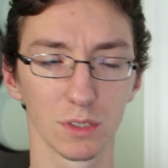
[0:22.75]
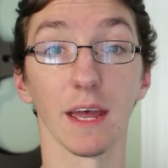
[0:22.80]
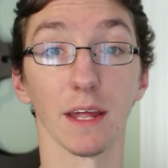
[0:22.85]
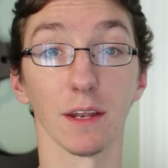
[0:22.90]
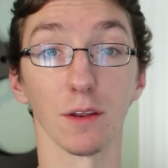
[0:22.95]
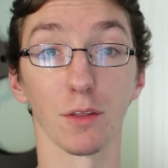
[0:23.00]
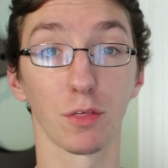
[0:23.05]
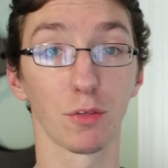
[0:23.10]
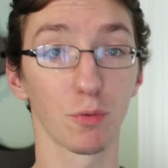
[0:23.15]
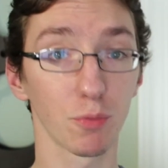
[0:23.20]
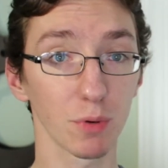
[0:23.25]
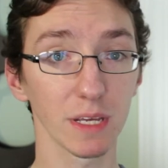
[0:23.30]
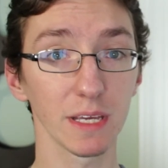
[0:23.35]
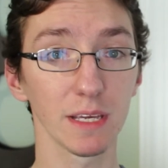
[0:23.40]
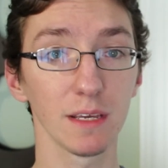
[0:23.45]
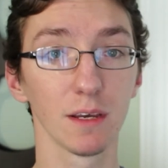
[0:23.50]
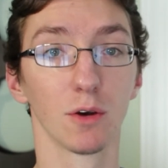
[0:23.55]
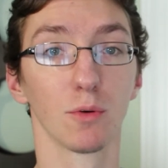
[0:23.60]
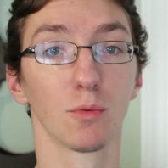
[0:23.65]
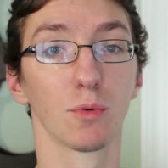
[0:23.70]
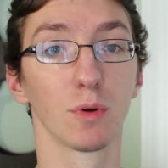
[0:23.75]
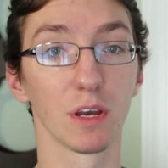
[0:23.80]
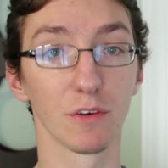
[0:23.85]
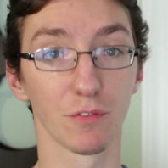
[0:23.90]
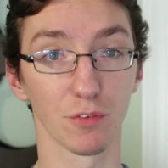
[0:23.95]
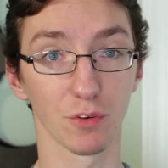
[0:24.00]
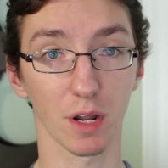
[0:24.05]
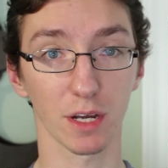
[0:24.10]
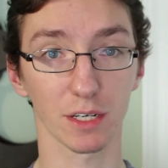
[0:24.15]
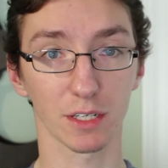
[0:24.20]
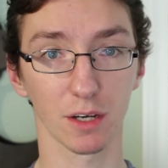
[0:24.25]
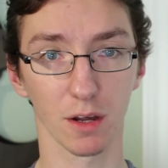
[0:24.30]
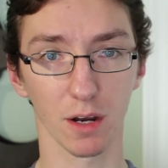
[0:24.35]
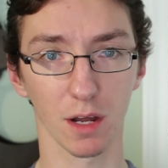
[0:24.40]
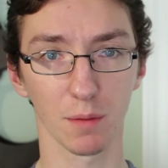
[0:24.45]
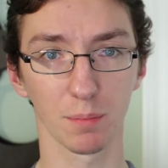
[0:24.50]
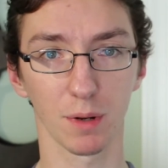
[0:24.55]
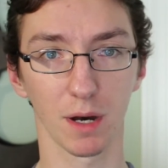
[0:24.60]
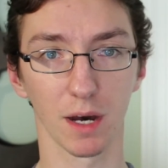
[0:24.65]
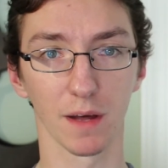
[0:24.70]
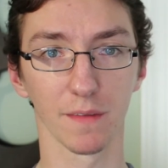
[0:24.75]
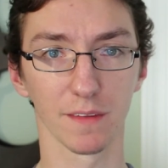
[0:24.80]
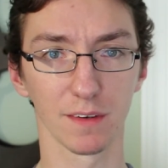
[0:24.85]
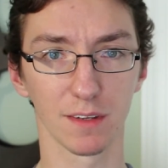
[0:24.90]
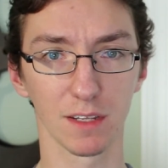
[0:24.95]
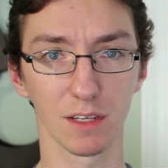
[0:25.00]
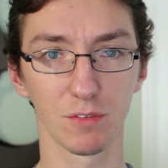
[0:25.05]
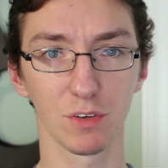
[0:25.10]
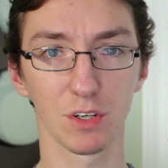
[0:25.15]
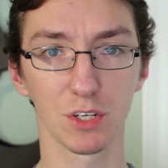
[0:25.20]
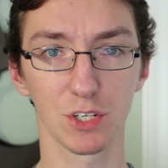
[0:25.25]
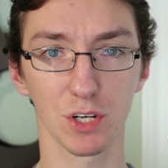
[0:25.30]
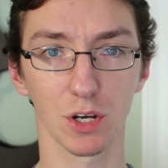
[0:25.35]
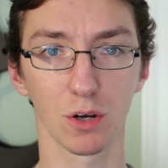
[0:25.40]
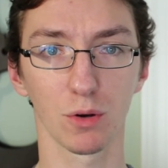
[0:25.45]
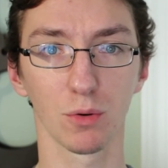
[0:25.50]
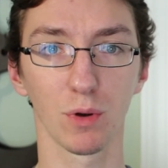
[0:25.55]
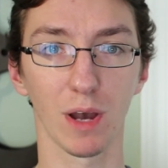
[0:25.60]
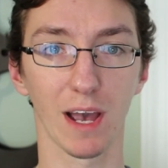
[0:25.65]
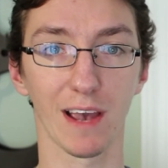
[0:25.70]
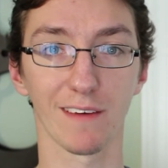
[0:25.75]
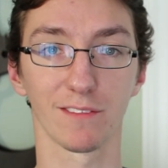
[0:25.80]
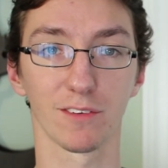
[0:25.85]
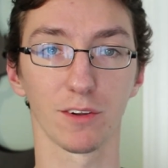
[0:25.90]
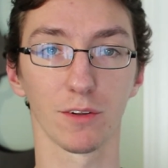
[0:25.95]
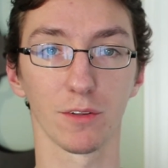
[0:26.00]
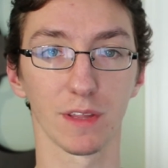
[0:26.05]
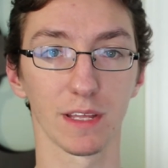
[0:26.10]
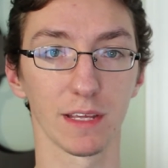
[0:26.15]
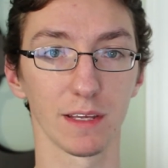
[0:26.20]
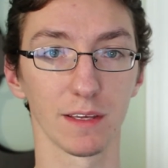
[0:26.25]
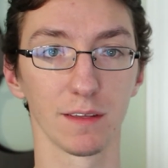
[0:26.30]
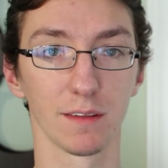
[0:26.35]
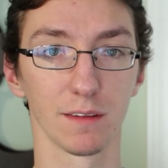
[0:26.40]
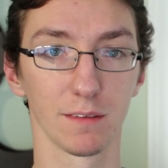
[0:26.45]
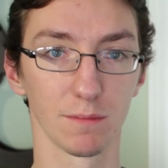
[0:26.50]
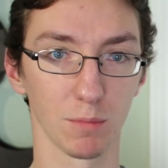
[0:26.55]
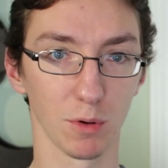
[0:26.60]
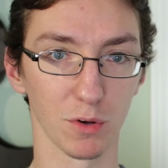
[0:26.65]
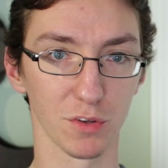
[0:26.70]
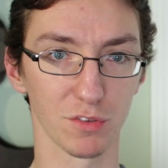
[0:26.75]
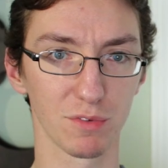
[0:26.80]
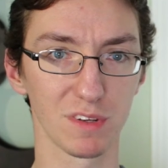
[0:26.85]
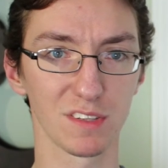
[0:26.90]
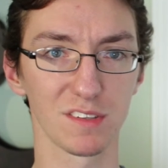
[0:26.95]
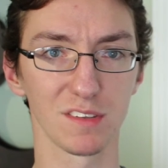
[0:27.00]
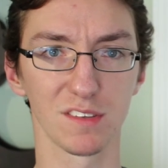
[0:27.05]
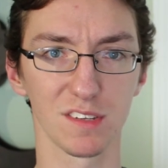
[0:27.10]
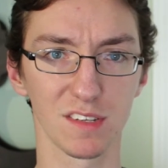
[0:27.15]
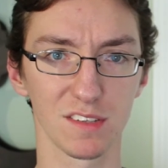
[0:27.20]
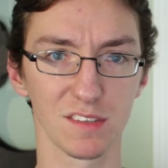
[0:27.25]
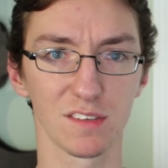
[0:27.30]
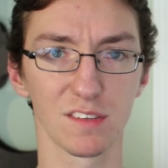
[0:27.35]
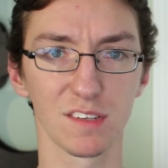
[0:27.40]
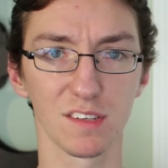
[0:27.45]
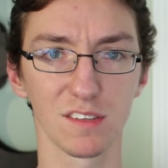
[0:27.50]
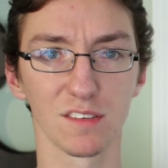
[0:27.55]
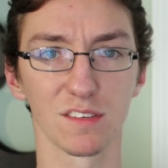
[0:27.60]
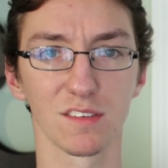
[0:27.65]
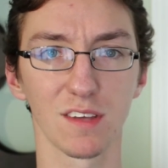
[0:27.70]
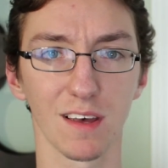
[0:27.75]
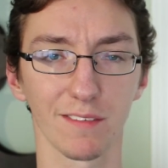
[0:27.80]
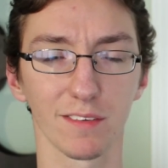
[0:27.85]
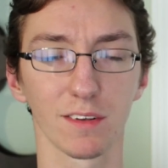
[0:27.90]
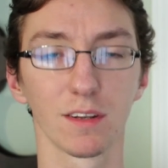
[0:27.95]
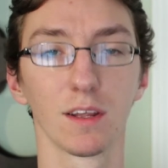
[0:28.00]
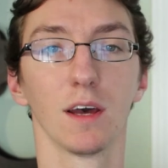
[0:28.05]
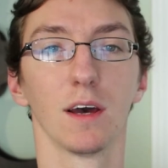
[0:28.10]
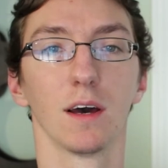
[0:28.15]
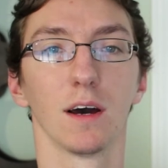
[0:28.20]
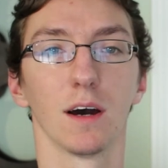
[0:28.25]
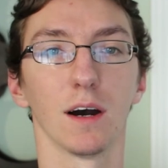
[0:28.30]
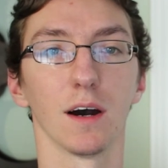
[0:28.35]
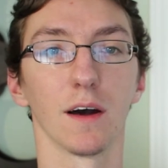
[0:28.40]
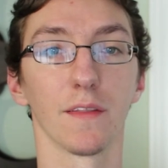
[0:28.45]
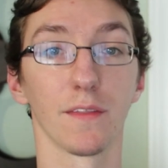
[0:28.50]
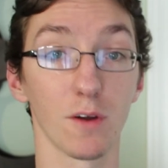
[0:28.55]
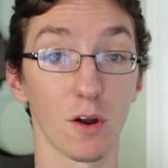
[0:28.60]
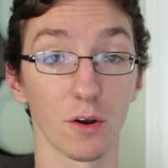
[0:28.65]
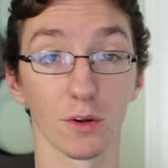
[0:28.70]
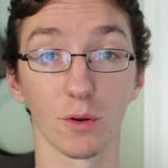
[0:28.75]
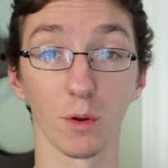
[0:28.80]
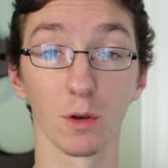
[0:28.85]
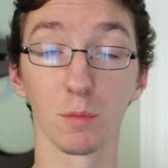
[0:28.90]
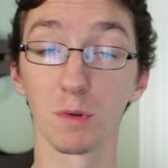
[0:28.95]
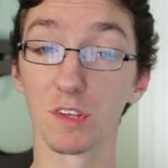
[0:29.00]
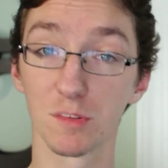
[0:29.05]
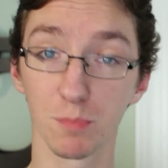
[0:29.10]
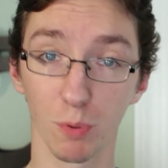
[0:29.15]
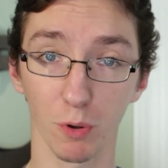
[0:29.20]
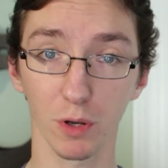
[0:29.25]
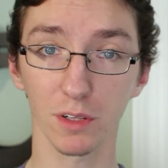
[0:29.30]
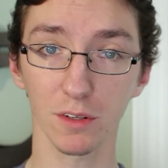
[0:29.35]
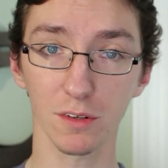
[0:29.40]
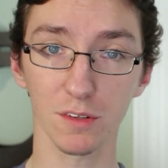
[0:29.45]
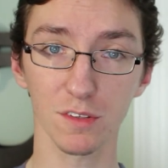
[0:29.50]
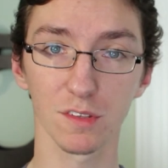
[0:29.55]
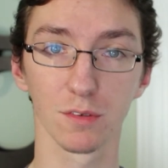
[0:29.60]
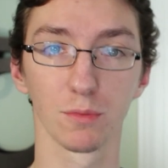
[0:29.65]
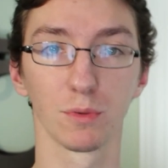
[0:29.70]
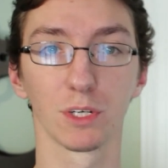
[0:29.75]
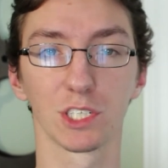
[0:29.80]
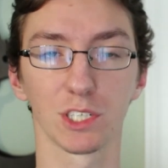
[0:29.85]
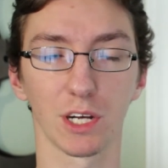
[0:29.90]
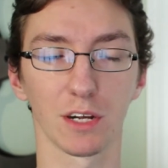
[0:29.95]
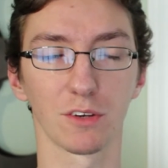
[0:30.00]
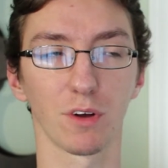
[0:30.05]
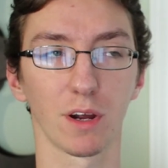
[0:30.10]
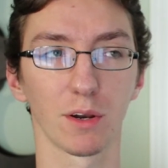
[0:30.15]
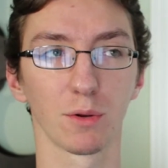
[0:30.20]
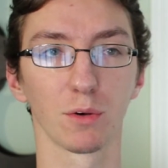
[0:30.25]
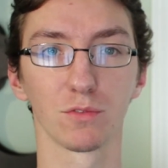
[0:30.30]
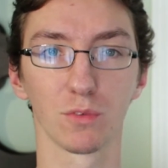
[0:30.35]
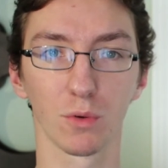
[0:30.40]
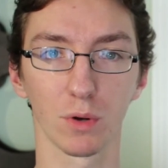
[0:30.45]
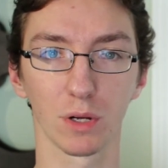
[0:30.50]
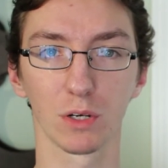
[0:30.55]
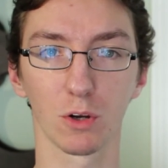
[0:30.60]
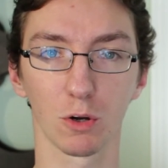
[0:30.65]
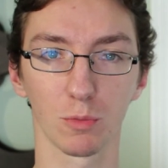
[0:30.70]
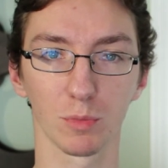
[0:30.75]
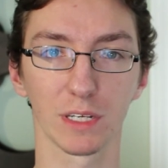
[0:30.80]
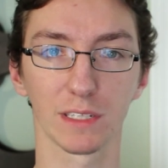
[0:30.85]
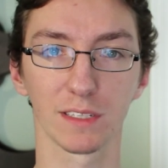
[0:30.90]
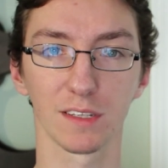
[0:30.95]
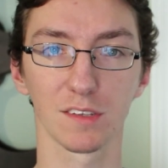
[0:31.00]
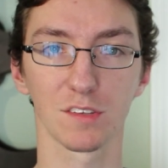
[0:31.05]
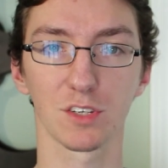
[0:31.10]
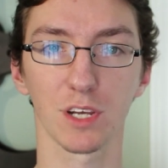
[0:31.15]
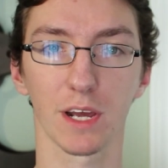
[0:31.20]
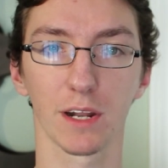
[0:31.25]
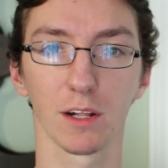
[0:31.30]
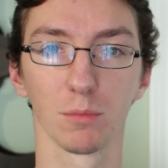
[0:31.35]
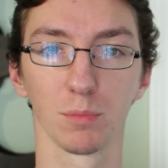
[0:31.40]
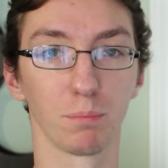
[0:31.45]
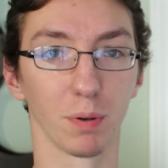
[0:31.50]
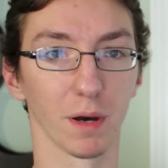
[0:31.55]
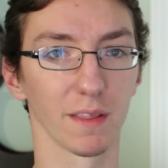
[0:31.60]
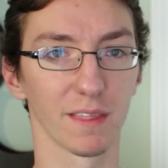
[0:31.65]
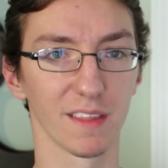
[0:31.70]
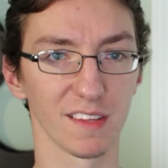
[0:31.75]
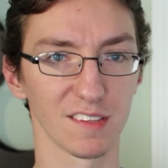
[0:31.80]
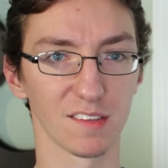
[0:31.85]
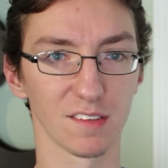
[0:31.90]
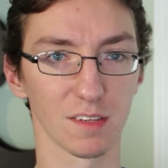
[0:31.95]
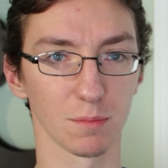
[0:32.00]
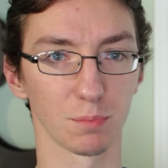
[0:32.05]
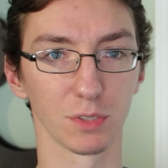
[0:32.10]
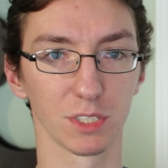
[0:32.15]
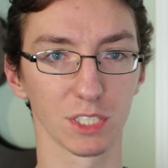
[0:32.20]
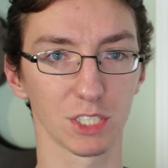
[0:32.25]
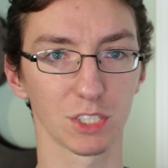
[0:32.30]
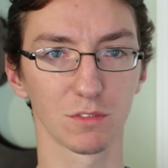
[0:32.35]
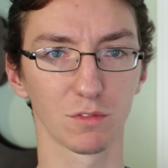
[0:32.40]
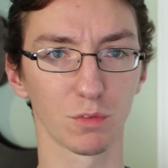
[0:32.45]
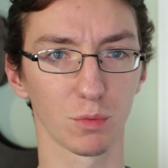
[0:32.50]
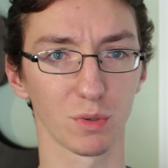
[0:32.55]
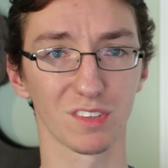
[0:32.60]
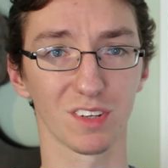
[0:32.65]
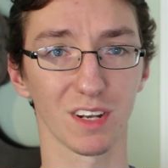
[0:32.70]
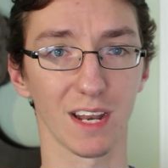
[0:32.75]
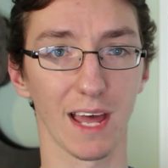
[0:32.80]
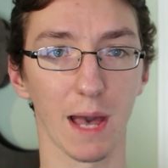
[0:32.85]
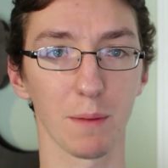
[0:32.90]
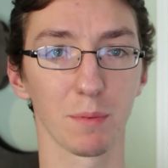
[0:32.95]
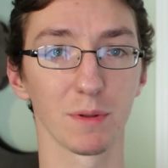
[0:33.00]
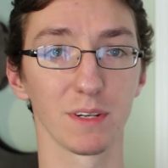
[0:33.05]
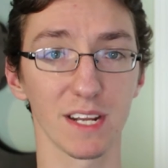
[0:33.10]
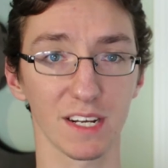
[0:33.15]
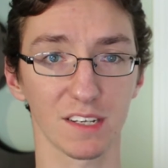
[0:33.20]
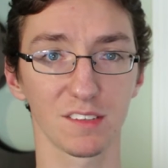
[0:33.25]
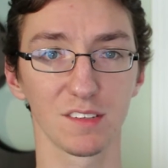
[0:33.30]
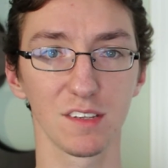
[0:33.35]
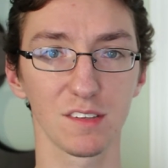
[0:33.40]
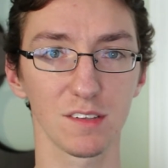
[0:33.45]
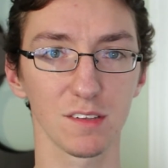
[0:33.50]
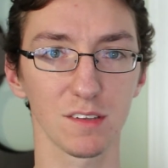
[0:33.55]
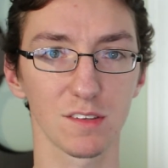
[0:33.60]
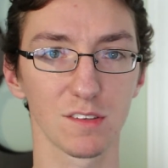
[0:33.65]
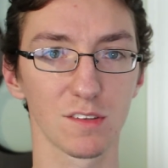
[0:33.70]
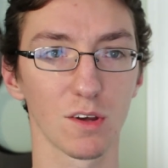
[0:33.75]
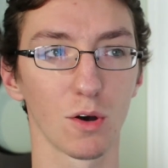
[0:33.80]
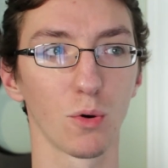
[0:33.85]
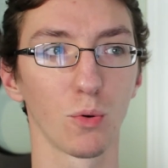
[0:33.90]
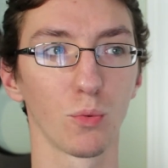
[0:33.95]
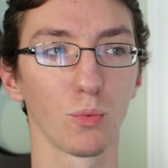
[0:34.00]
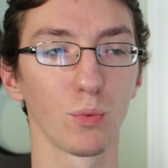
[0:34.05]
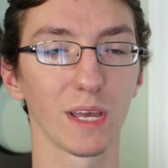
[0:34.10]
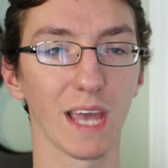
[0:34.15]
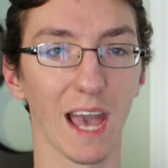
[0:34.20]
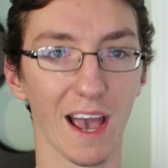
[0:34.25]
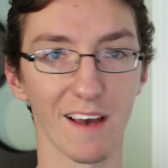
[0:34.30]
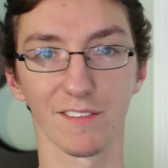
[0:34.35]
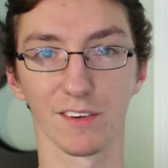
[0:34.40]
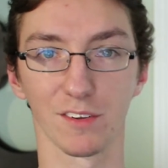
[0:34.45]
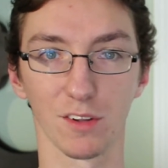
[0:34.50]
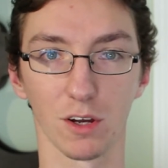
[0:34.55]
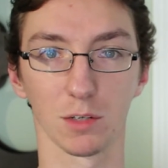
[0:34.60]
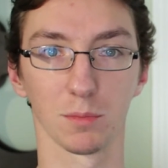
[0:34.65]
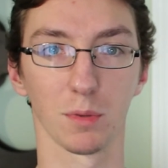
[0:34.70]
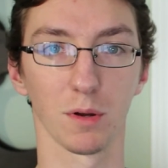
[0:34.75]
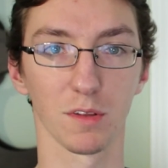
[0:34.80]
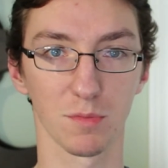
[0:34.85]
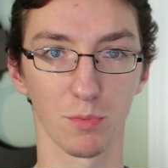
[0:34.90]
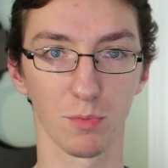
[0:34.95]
And three, if you're not caught up on the TV show after the most recent season, Season 7, there are going to be spoilers, which I try to avoid normally on this channel, but this is a prediction for what's going to happen next season, so we have to talk about